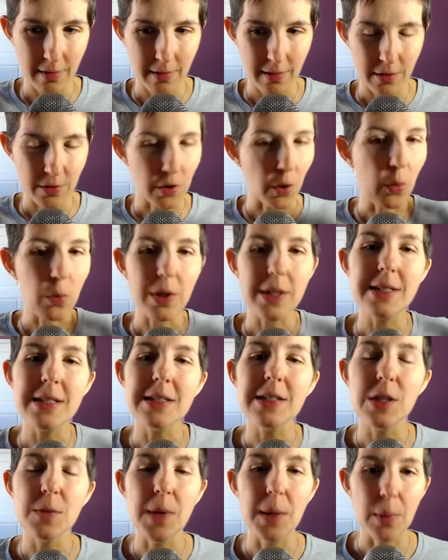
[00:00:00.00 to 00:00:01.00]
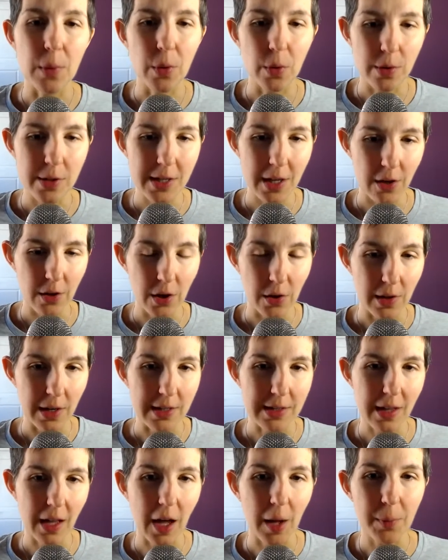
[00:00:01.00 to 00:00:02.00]
Don't listen to the people who are telling you that
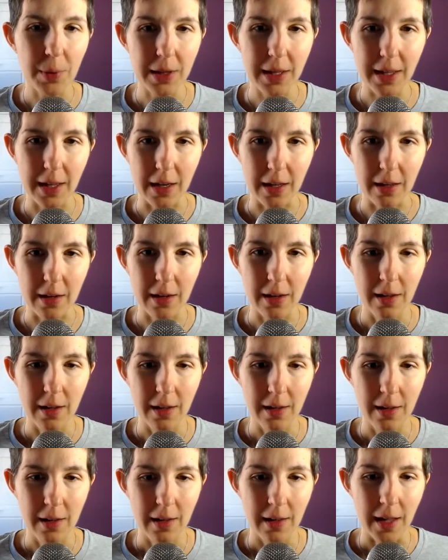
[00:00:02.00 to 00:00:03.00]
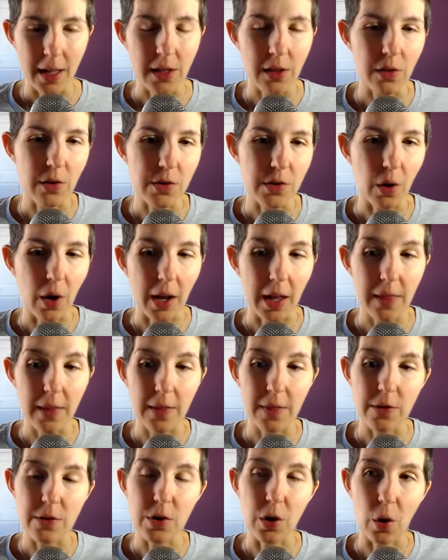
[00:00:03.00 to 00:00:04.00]
it's complicated and
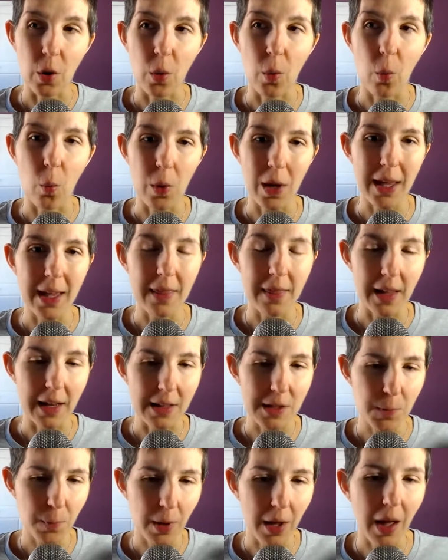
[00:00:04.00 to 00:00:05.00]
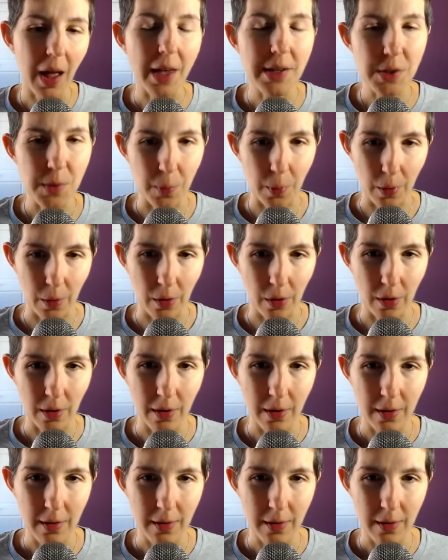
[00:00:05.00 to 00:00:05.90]
that there's no way that it's possible.